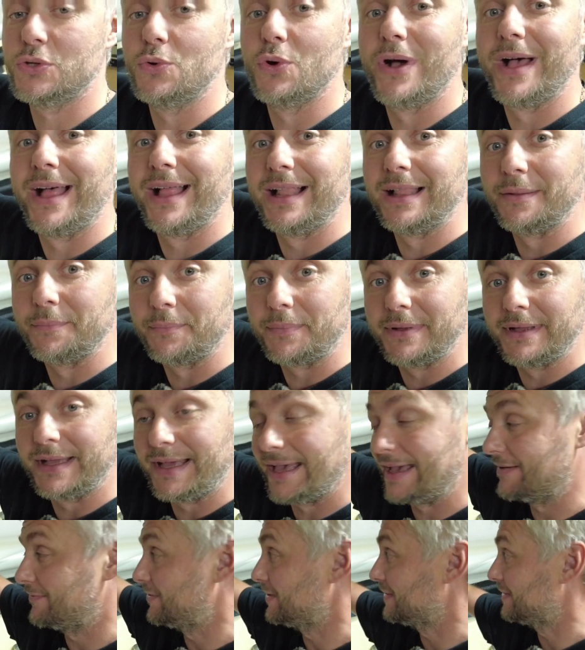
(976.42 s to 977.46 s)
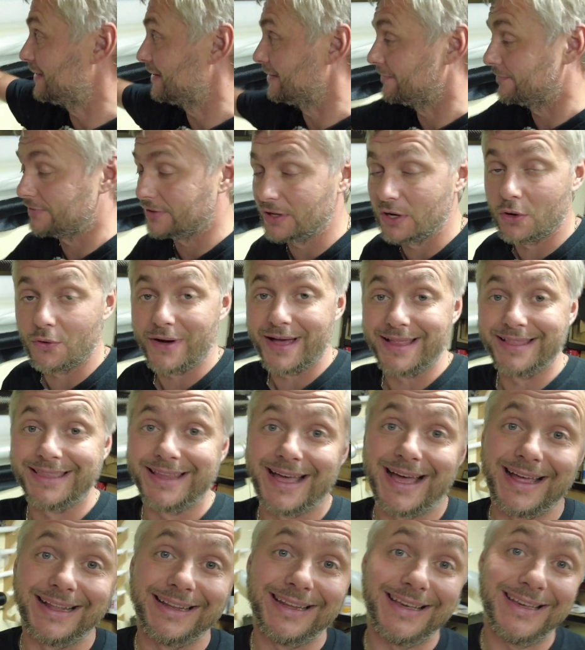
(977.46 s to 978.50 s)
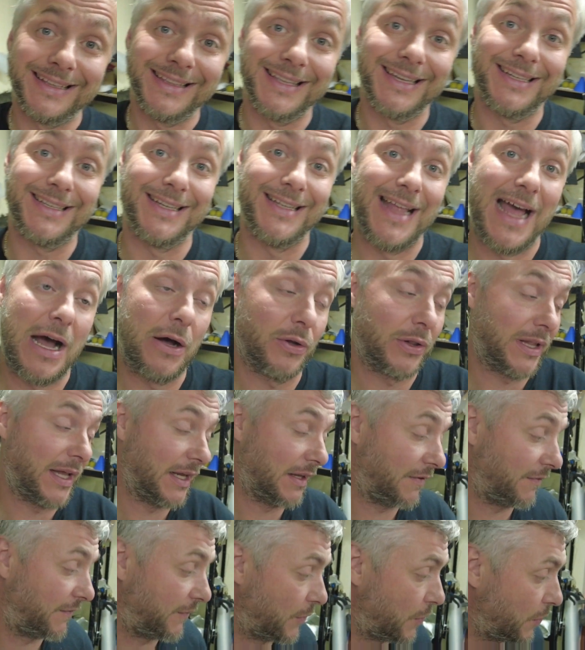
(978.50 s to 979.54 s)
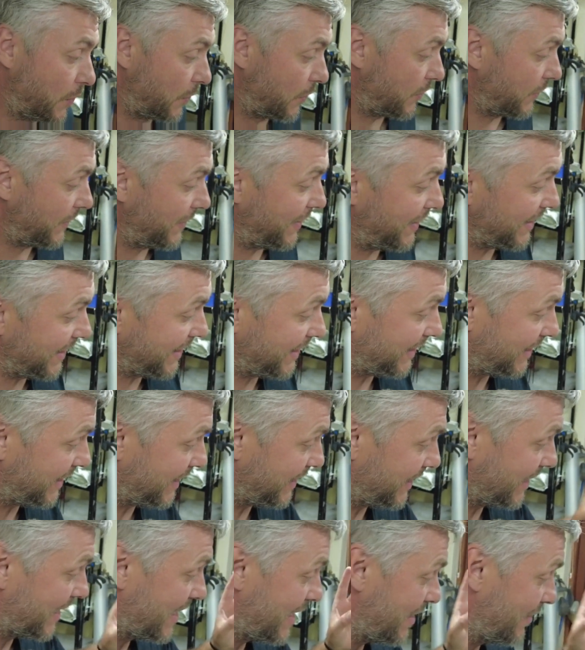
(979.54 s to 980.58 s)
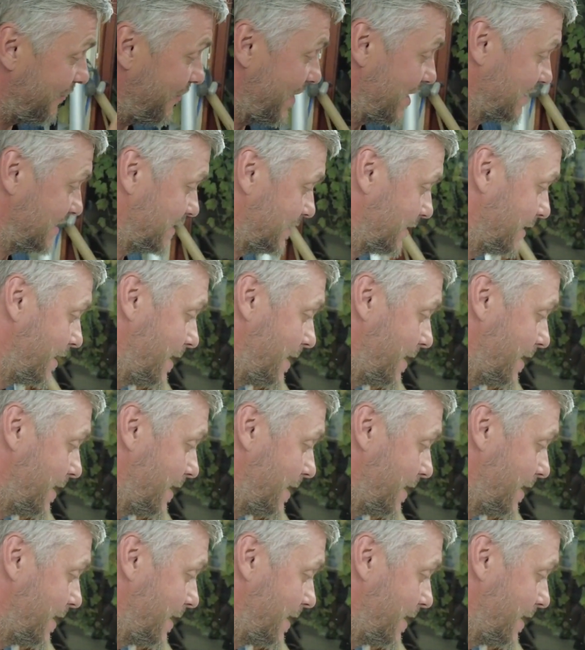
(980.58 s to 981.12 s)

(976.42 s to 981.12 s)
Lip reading: to help everything flow, and then inlet and outlet for the resin.